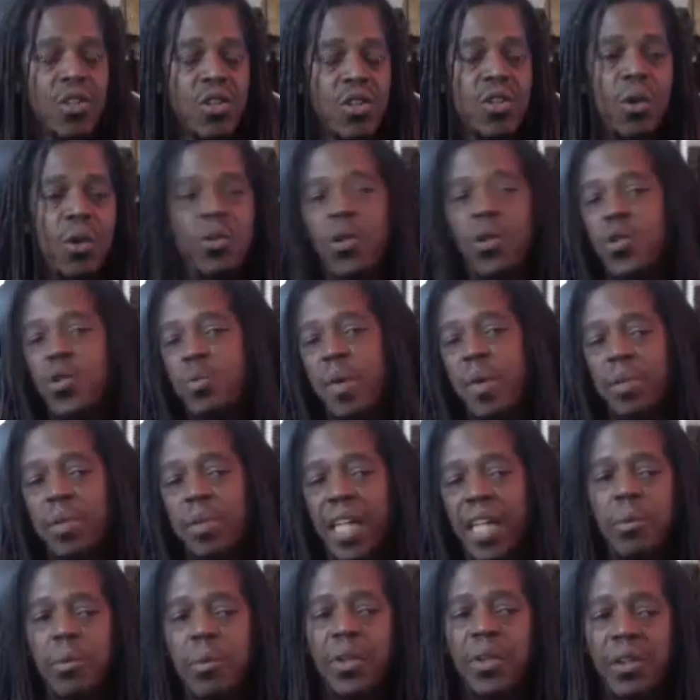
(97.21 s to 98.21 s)
So those
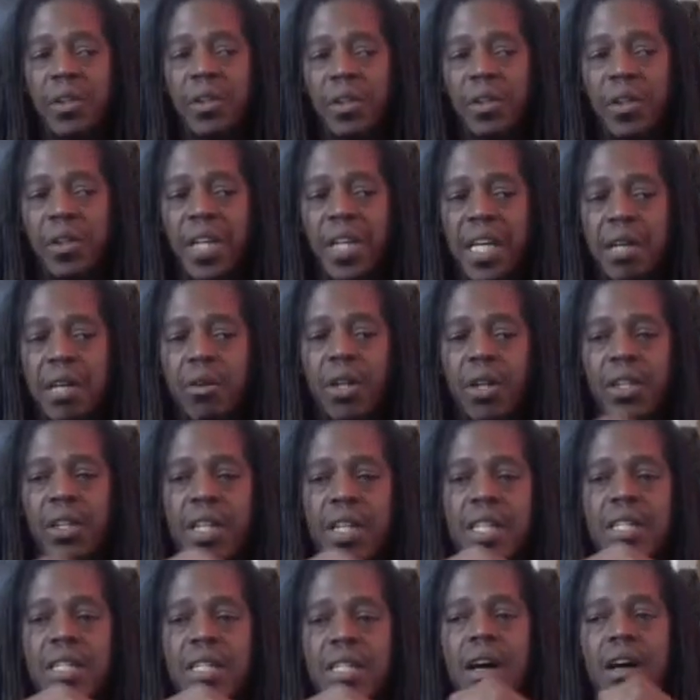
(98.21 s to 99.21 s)
people that were here on
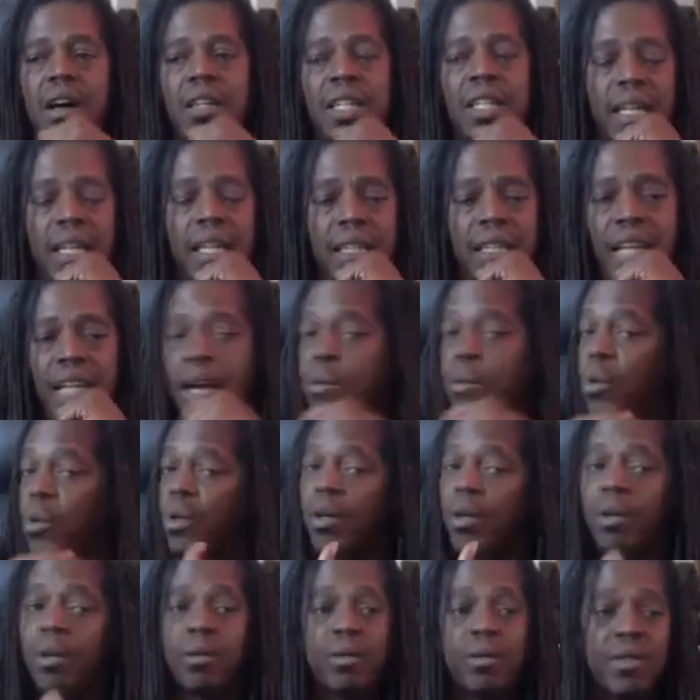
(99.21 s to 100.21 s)
this continent, they
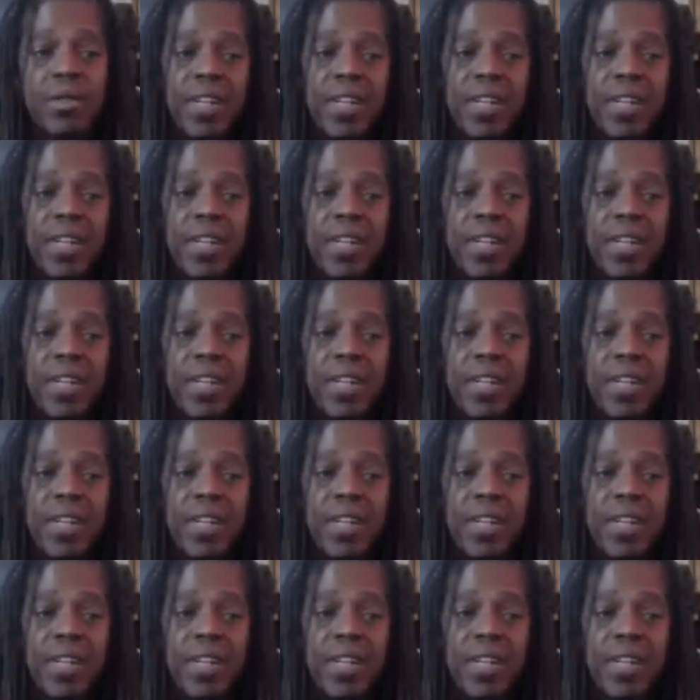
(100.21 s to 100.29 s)
were